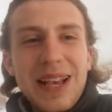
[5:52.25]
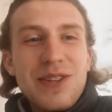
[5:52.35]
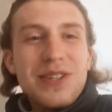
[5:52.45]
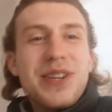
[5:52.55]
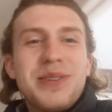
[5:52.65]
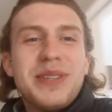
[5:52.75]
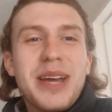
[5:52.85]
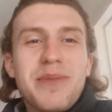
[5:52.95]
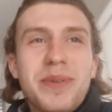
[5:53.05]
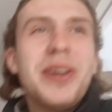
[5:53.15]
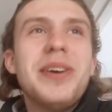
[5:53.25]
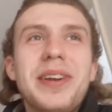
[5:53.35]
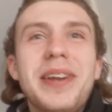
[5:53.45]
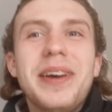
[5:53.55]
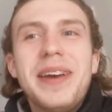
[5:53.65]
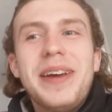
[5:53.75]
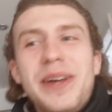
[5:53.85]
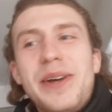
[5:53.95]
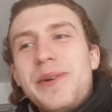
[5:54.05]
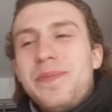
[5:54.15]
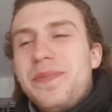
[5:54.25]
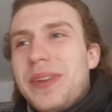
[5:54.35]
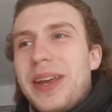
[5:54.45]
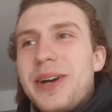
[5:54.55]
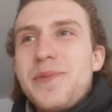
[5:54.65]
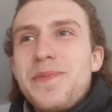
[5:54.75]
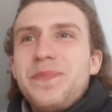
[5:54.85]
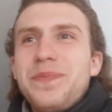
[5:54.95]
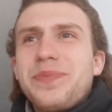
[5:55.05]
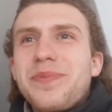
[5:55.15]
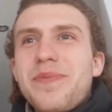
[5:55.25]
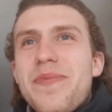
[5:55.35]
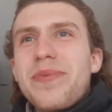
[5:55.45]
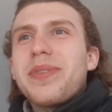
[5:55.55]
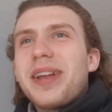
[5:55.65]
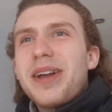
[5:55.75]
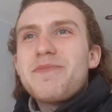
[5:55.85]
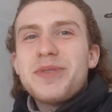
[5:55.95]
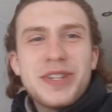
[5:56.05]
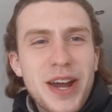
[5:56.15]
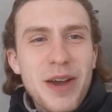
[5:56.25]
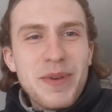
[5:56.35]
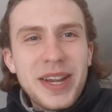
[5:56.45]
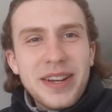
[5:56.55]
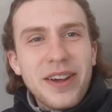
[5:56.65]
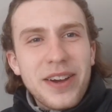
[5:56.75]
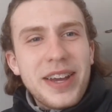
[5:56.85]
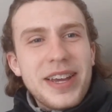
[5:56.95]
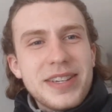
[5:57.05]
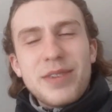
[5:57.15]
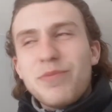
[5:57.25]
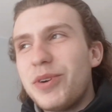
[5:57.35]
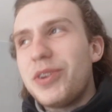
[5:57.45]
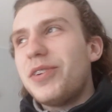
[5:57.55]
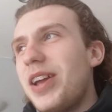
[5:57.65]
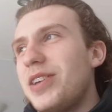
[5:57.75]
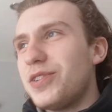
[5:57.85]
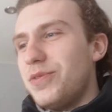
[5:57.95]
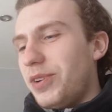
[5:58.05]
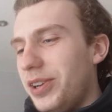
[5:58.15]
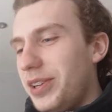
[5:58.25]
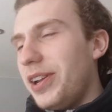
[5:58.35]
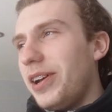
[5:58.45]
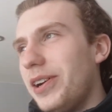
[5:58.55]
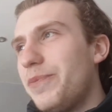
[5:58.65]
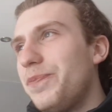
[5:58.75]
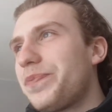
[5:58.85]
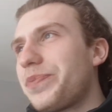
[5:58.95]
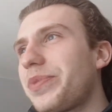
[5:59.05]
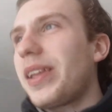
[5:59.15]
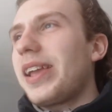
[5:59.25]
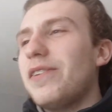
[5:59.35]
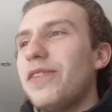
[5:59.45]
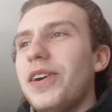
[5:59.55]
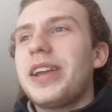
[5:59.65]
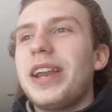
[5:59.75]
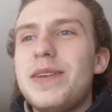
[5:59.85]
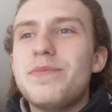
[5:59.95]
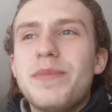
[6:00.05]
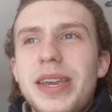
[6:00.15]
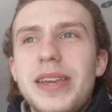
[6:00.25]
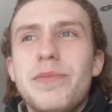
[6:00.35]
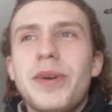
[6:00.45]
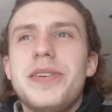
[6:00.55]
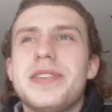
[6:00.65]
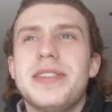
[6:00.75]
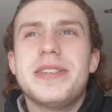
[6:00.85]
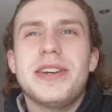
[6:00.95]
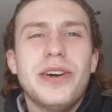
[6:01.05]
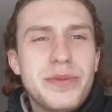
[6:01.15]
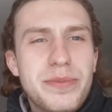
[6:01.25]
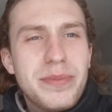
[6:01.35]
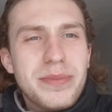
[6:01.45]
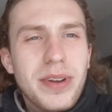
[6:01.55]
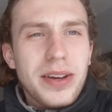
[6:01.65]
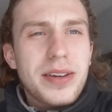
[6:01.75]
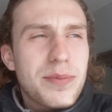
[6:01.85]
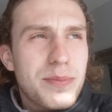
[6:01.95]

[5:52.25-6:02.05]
just so damn good. But do you know what I mean? Like, it's in moderation, right? Like, if I can eat meat most of the time, like,